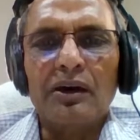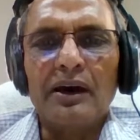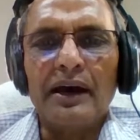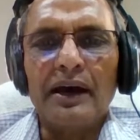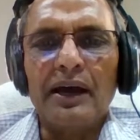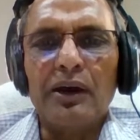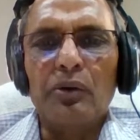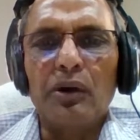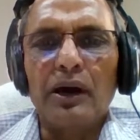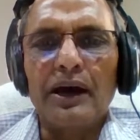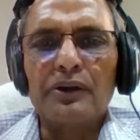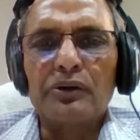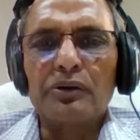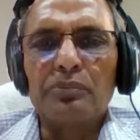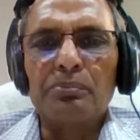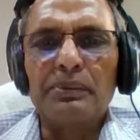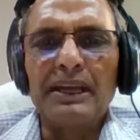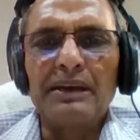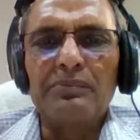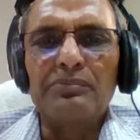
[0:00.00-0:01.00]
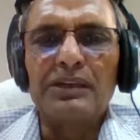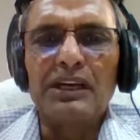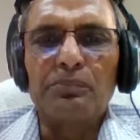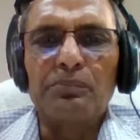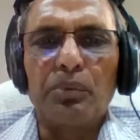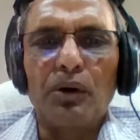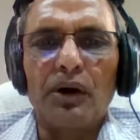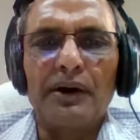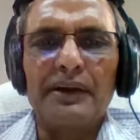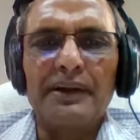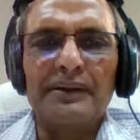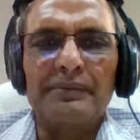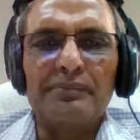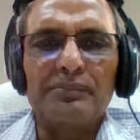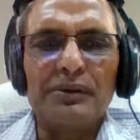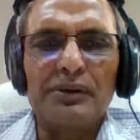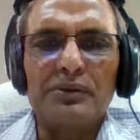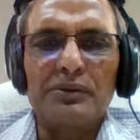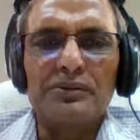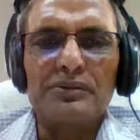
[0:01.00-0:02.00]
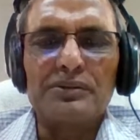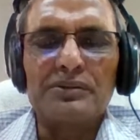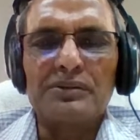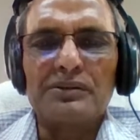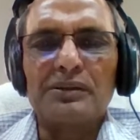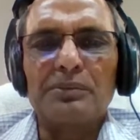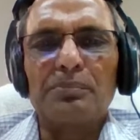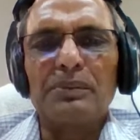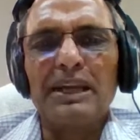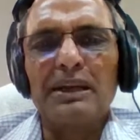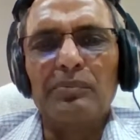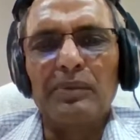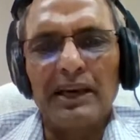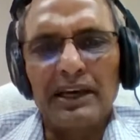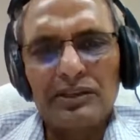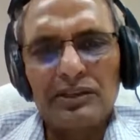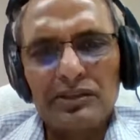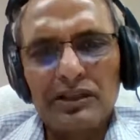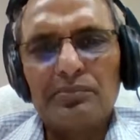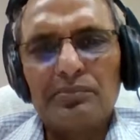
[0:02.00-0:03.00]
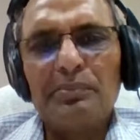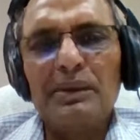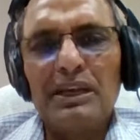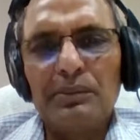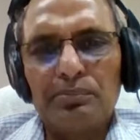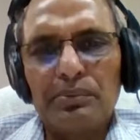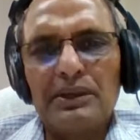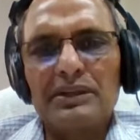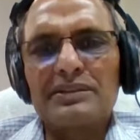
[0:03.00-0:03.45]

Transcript: Now, I don't blame that boy because the blame lies at many